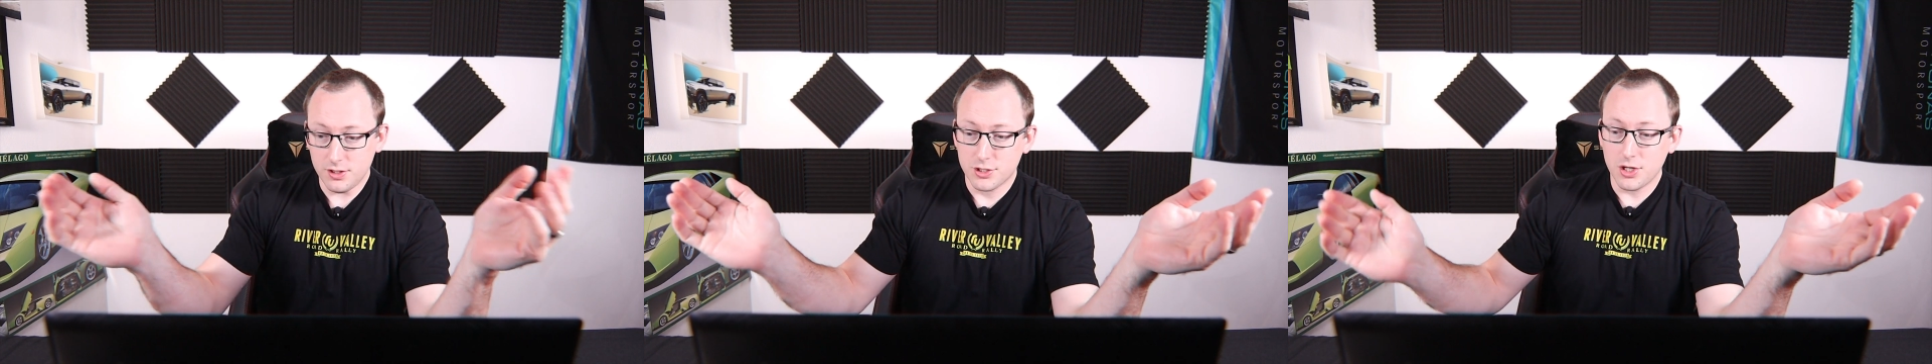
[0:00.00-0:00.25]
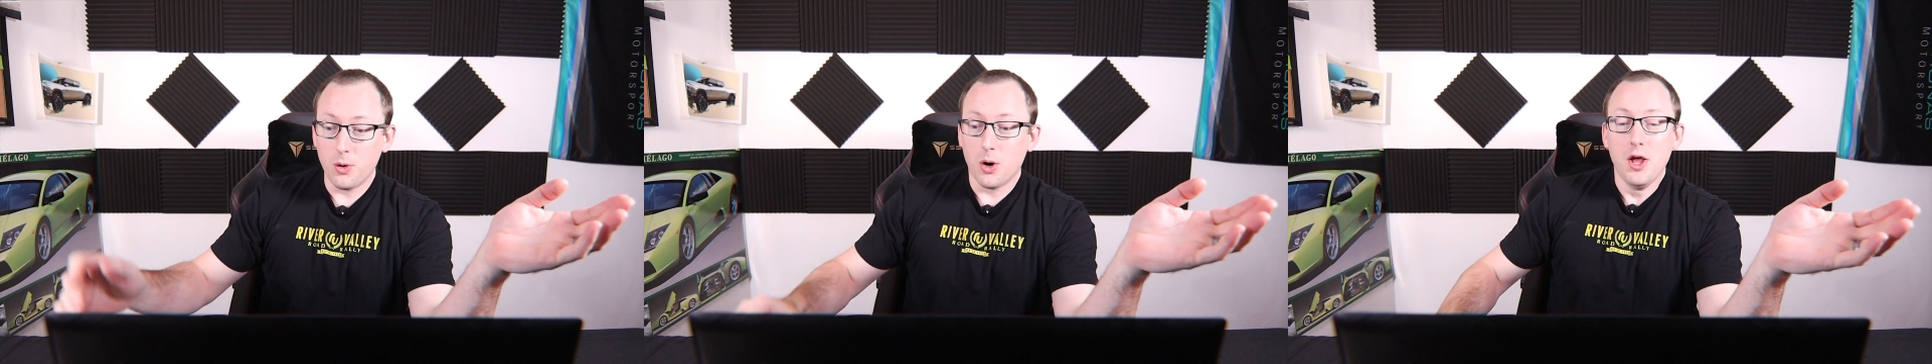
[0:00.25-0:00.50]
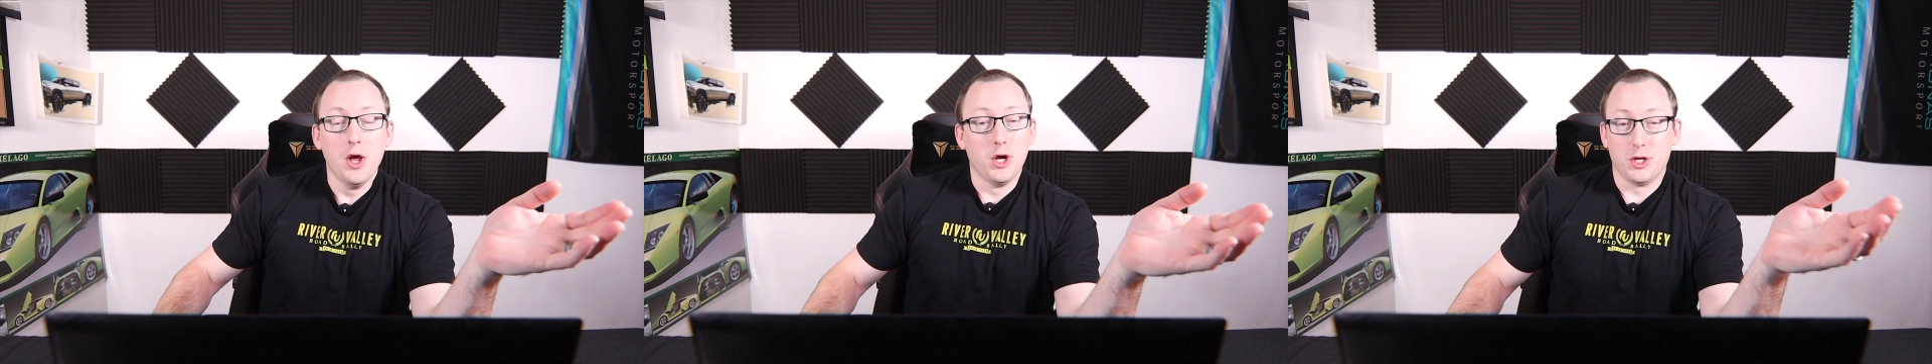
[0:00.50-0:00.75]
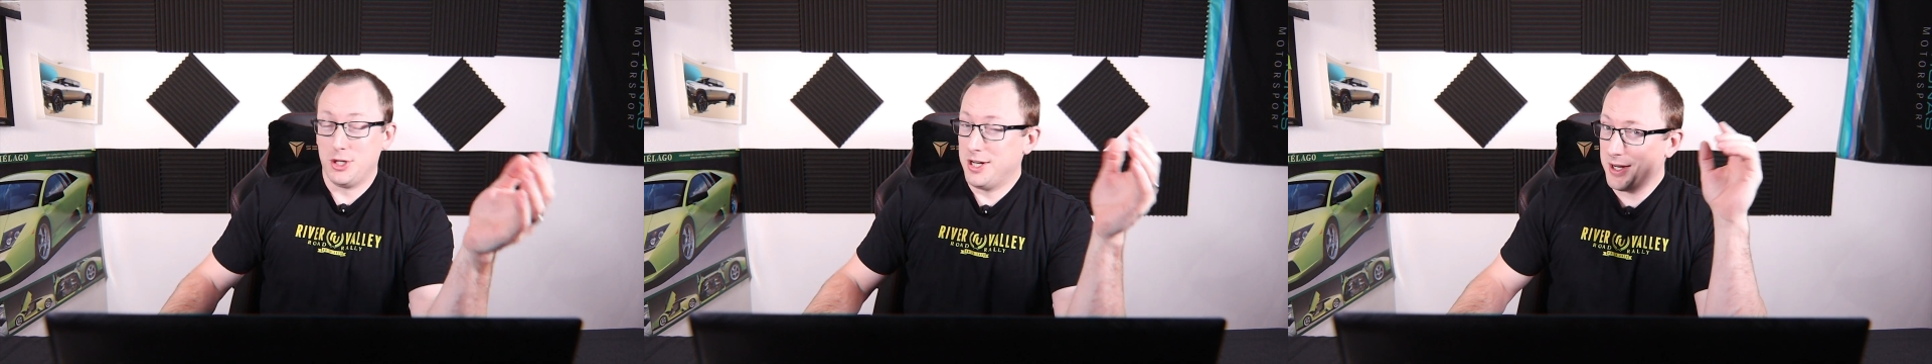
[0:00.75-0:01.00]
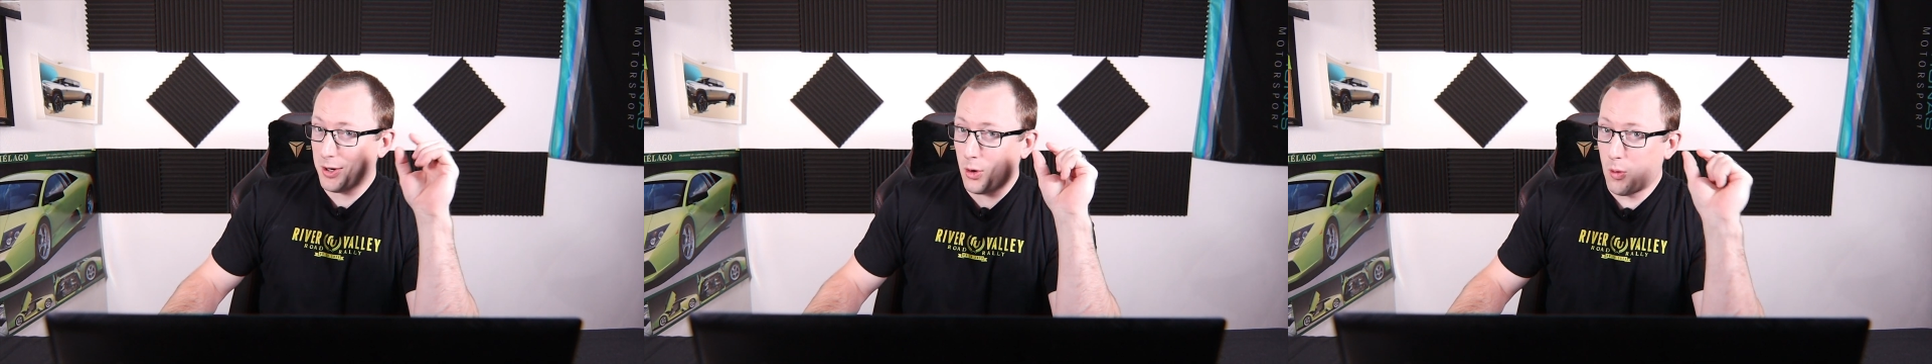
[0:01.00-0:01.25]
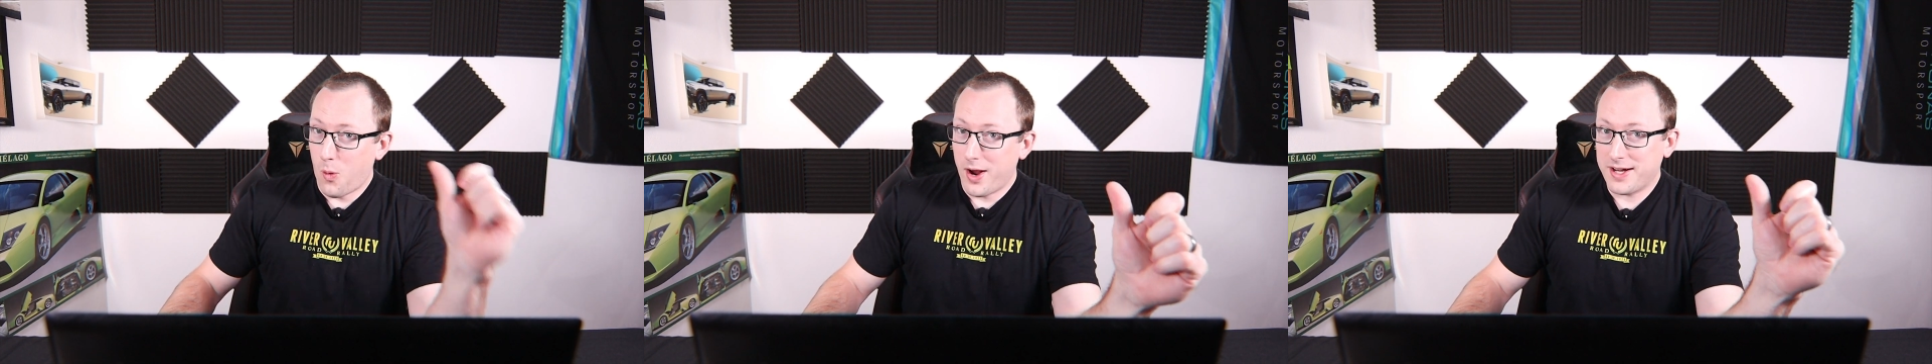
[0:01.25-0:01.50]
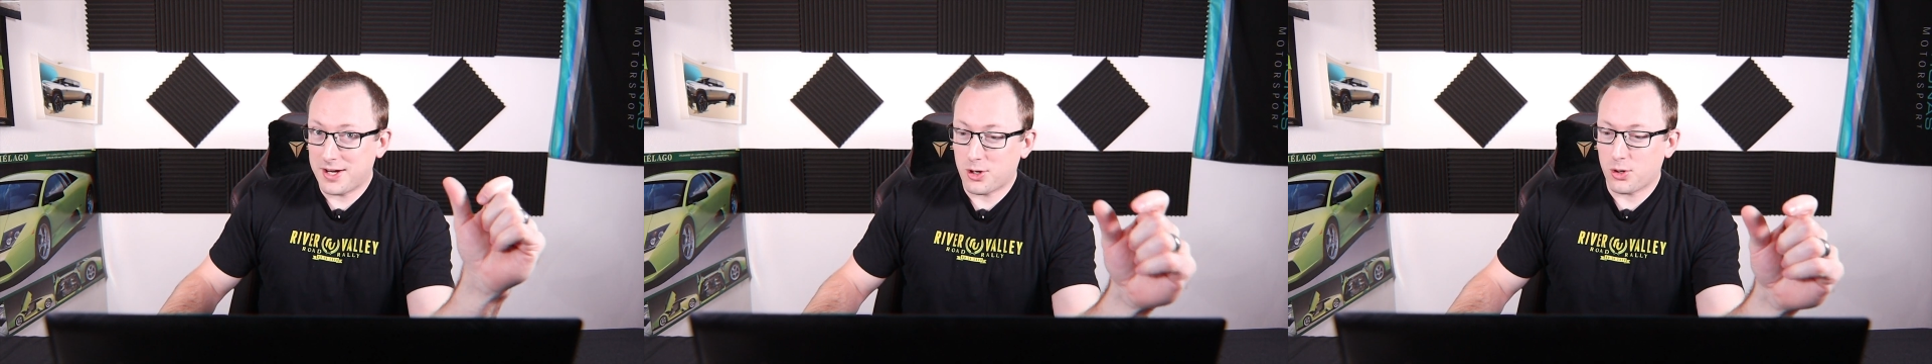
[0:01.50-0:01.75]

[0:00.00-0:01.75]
So you didn't quite